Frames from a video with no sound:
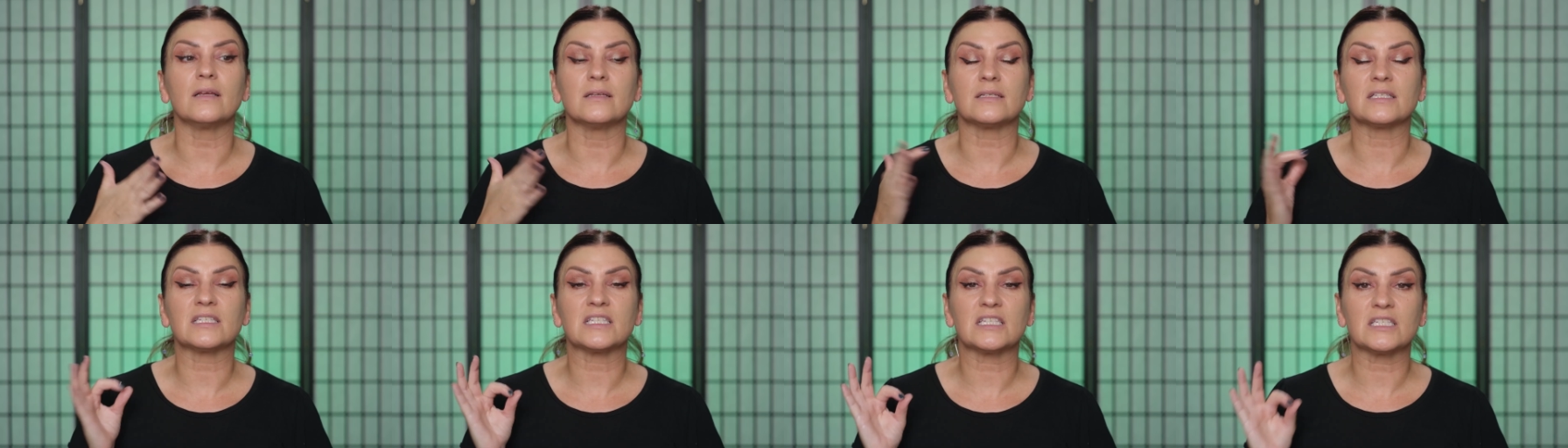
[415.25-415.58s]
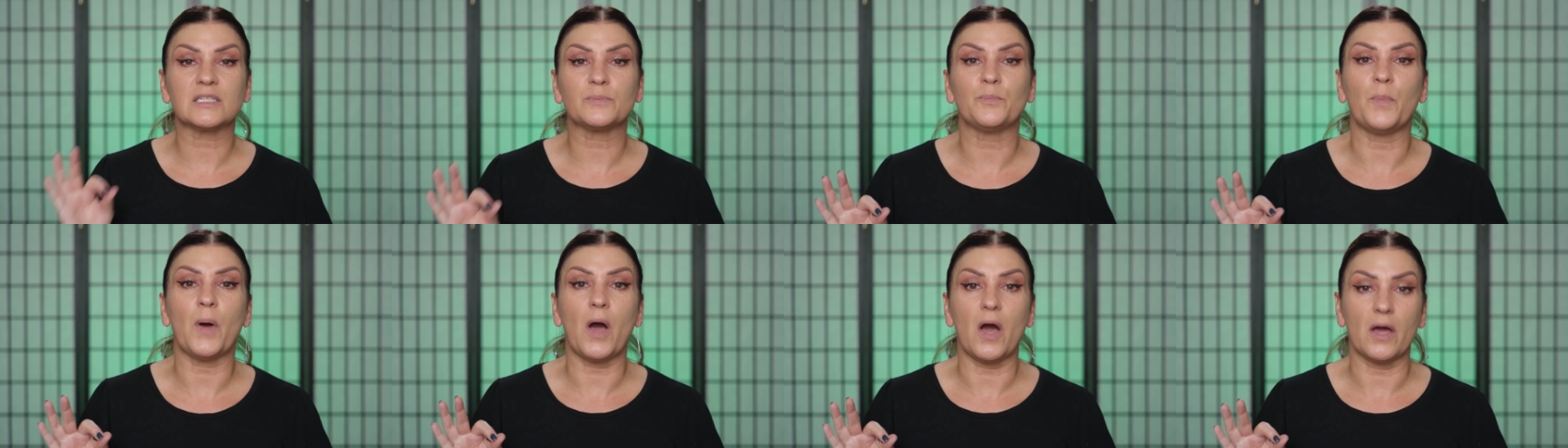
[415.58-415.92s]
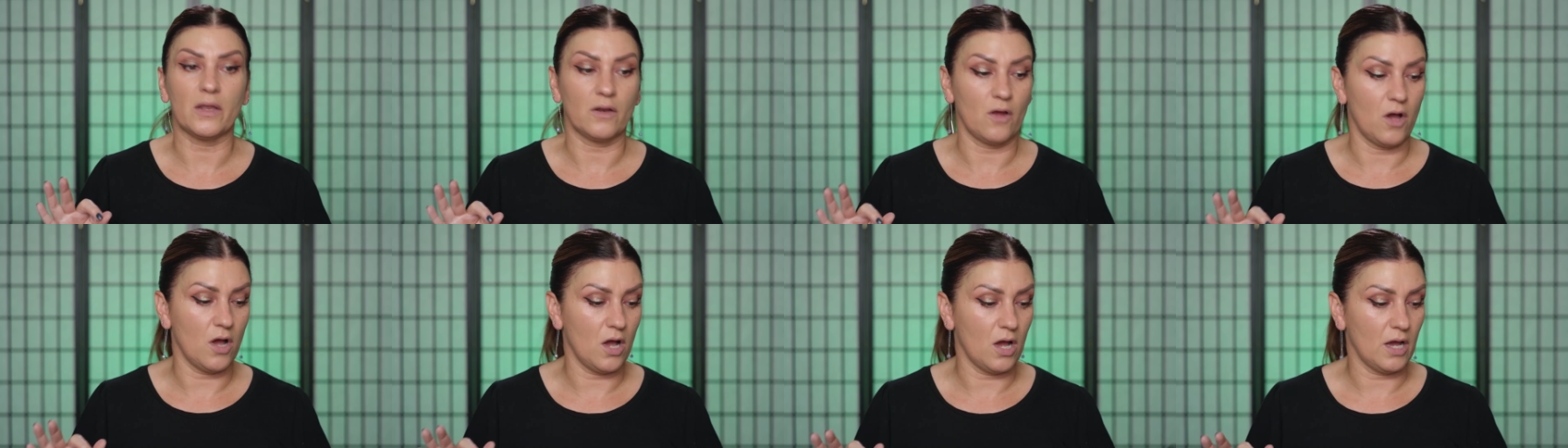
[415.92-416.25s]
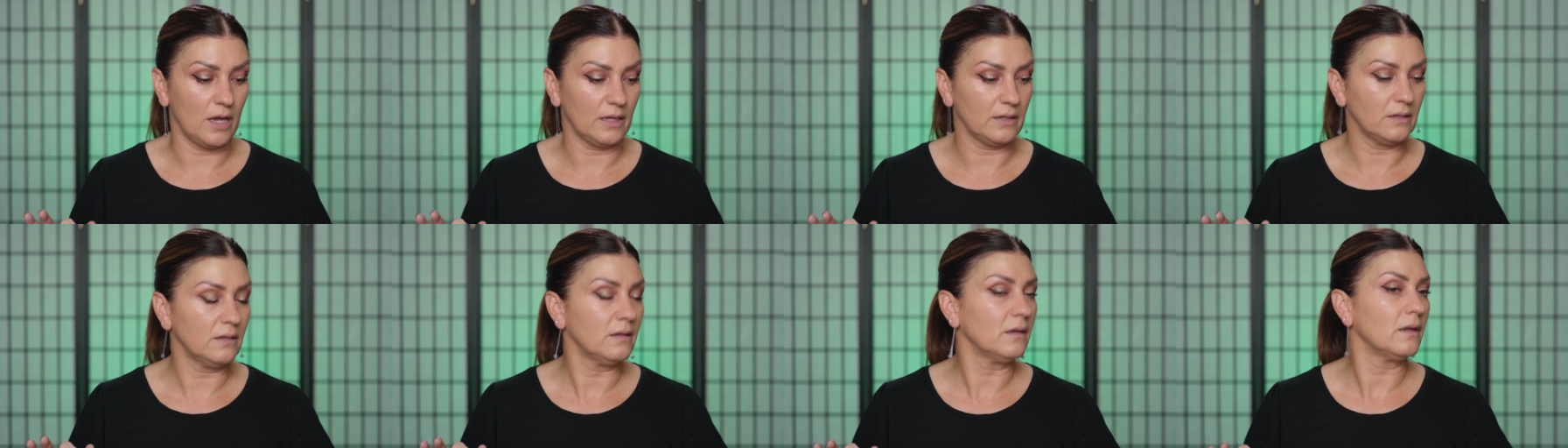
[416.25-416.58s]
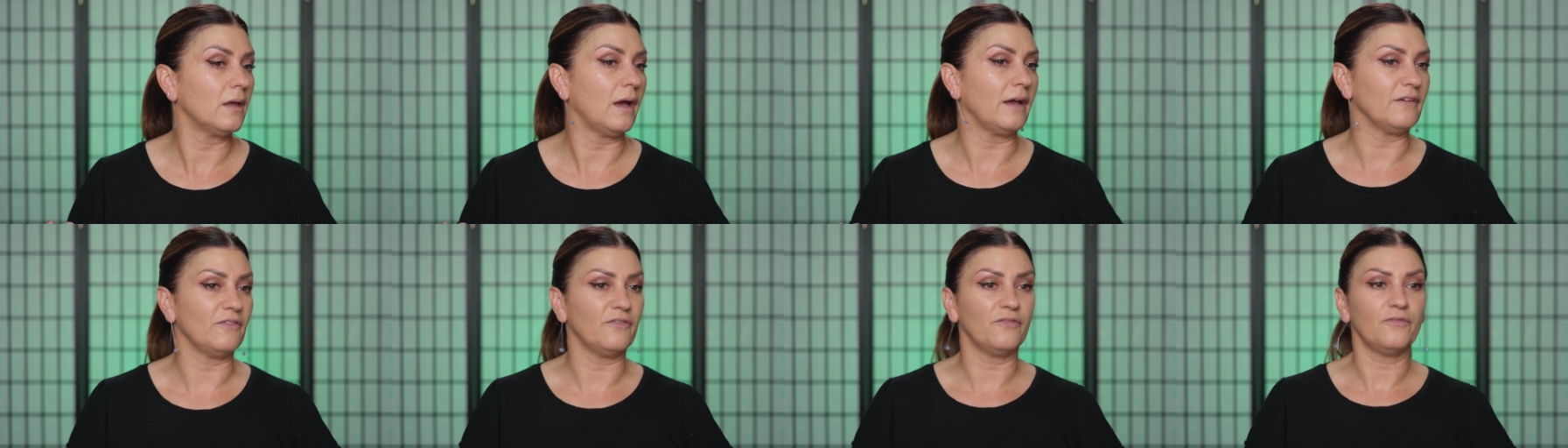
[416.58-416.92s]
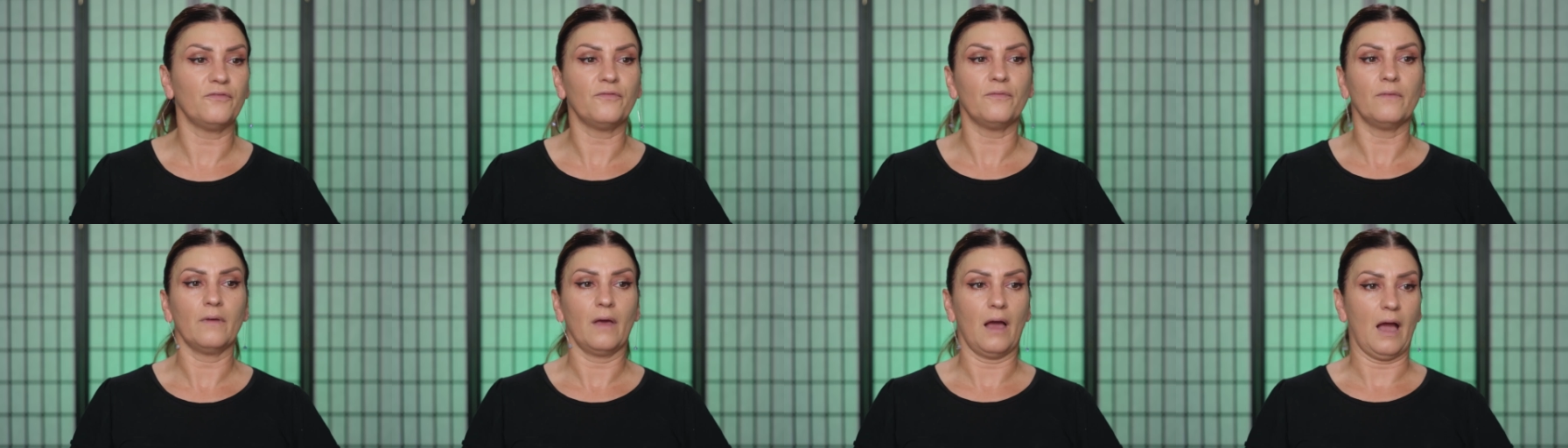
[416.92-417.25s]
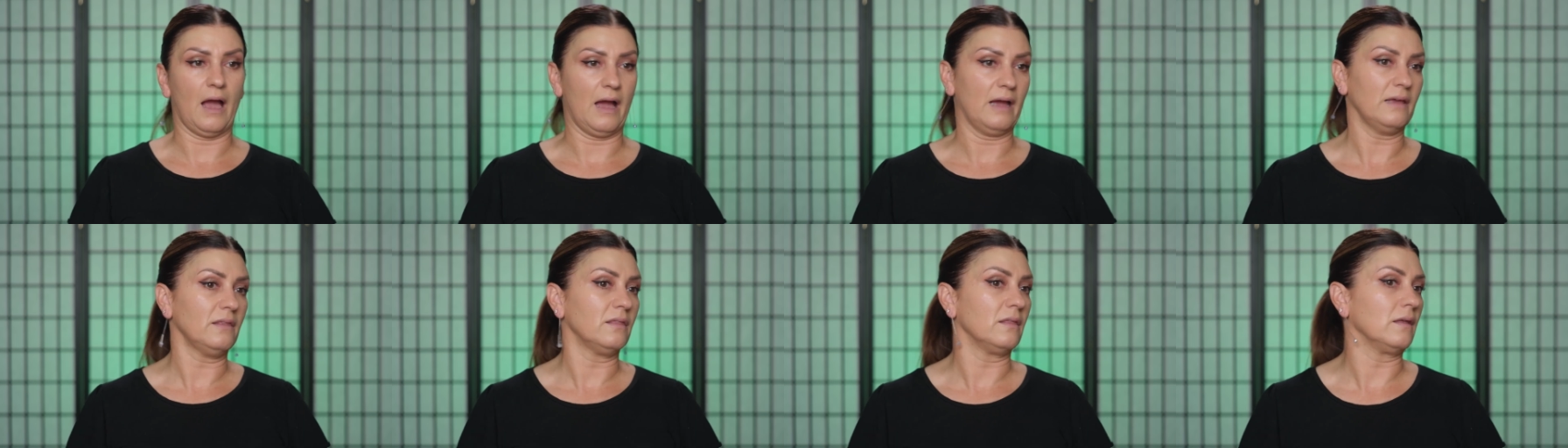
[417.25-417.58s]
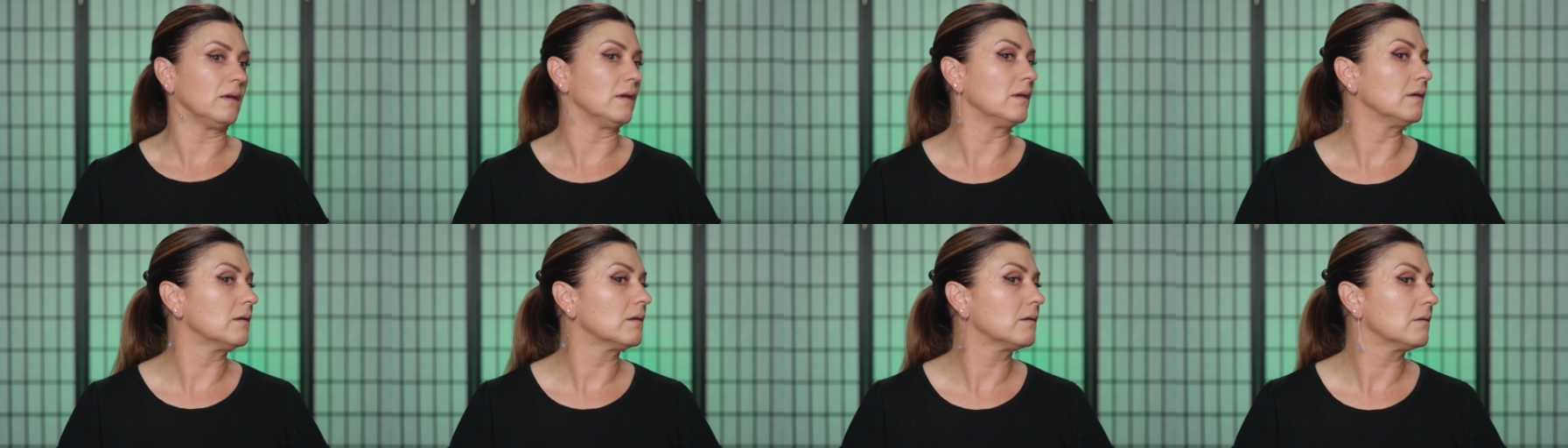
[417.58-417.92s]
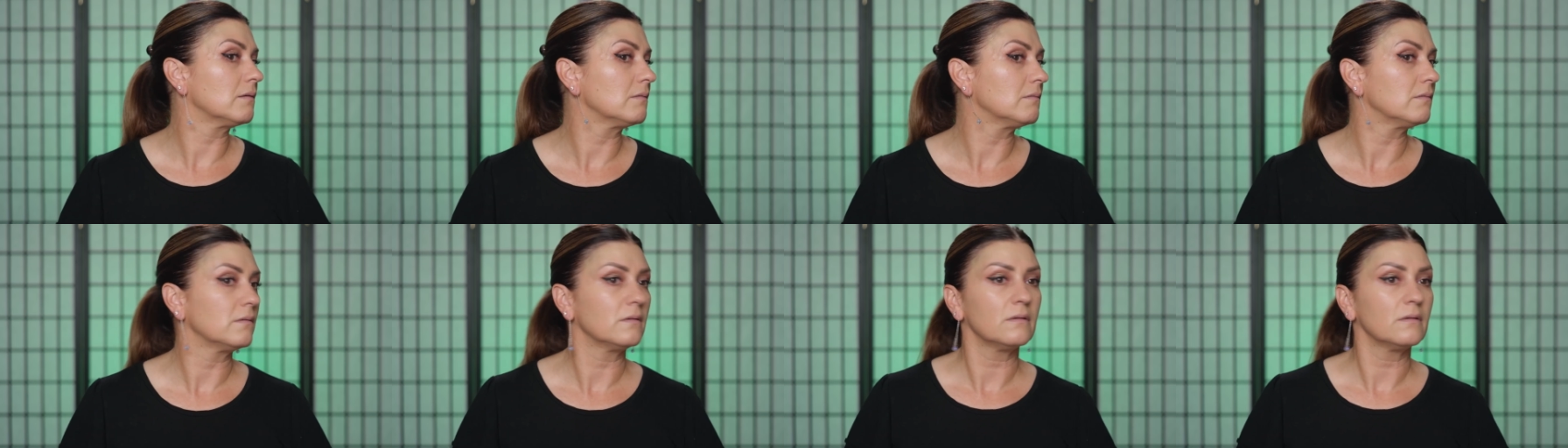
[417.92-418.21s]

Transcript: is spot on, I think.